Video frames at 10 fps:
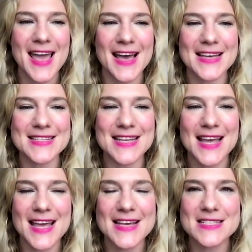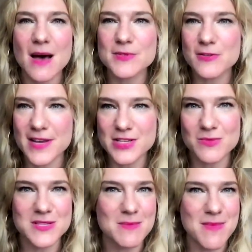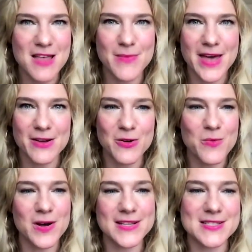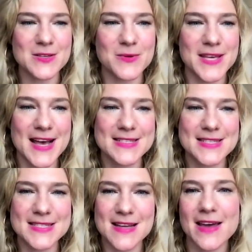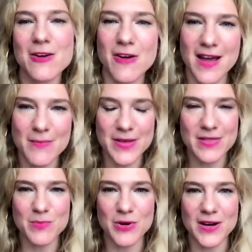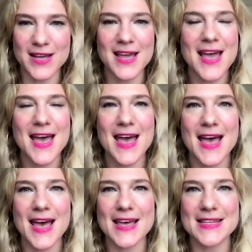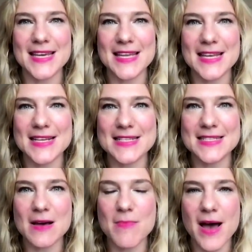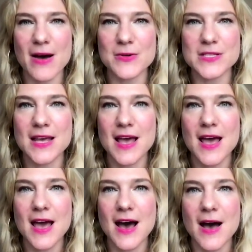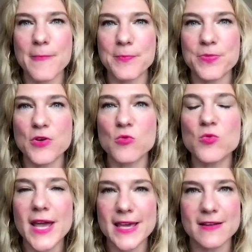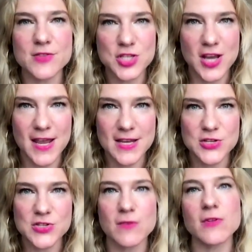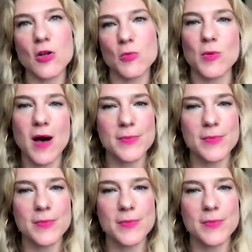And his observation was a mathematical one. So he has this diagram in the book, and it is about um, the rate of change of global